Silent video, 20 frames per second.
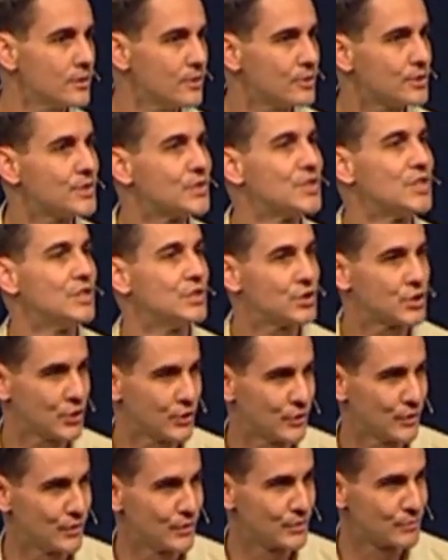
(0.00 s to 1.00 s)
uses these
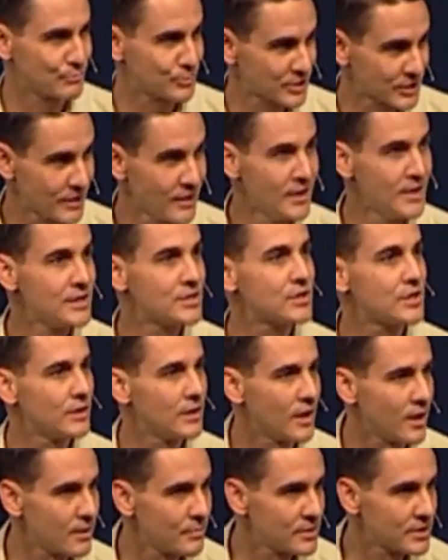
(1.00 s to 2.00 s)
terms
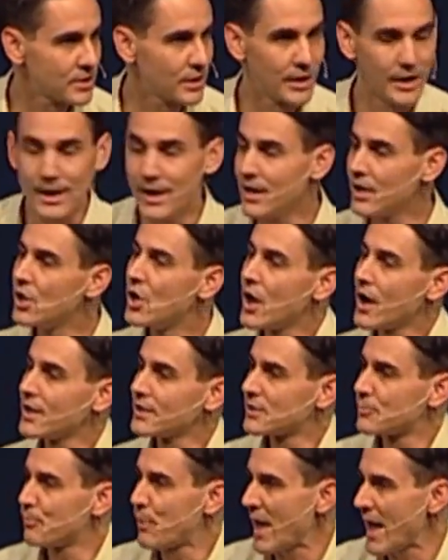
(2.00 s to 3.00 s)
synonymously.
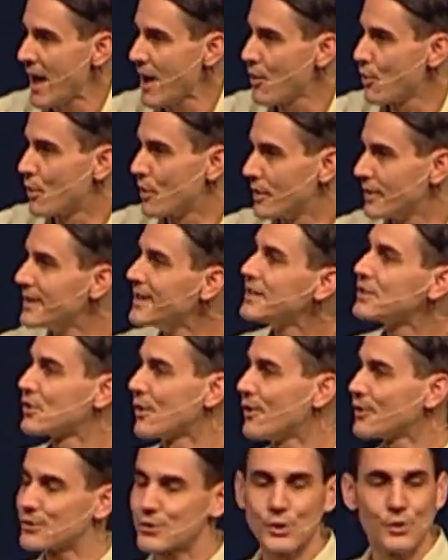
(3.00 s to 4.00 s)
God's power is
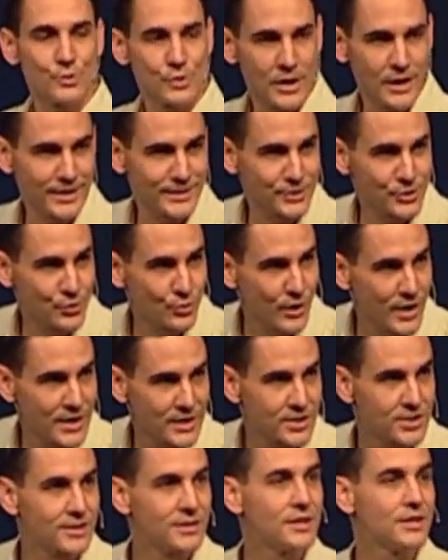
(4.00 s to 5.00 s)
also God's
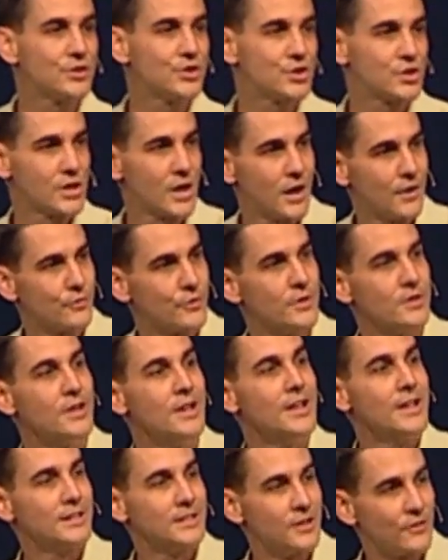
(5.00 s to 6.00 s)
grace. It's his sovereign,
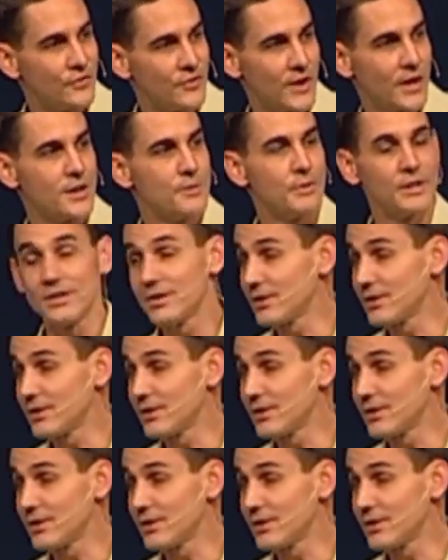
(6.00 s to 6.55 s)
divine ability,